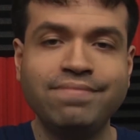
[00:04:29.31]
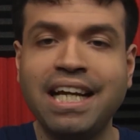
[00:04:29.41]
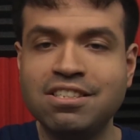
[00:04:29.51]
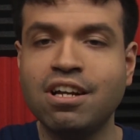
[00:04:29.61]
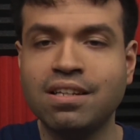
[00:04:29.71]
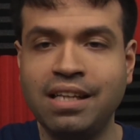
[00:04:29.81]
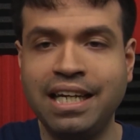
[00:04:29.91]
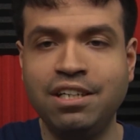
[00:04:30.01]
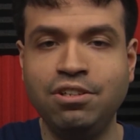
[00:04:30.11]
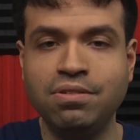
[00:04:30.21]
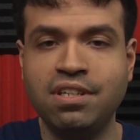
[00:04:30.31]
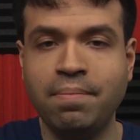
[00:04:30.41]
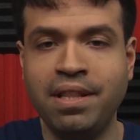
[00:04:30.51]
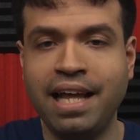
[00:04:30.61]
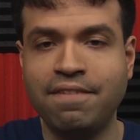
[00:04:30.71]
It sucked that they didn't use them
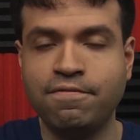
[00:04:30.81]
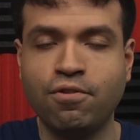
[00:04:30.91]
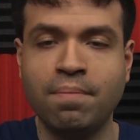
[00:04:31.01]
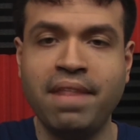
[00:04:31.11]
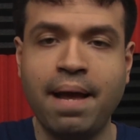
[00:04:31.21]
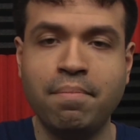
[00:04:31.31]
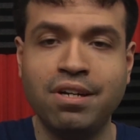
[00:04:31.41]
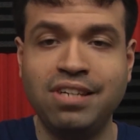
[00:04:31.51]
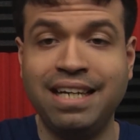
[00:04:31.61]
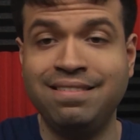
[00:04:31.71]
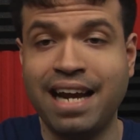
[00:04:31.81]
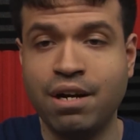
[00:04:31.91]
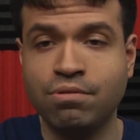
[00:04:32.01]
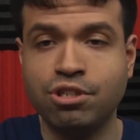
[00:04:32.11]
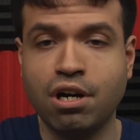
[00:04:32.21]
in that form that much in
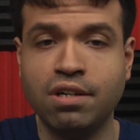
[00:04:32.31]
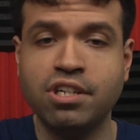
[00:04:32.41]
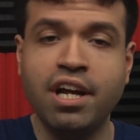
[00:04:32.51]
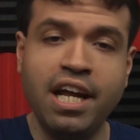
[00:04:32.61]
Dino Charge.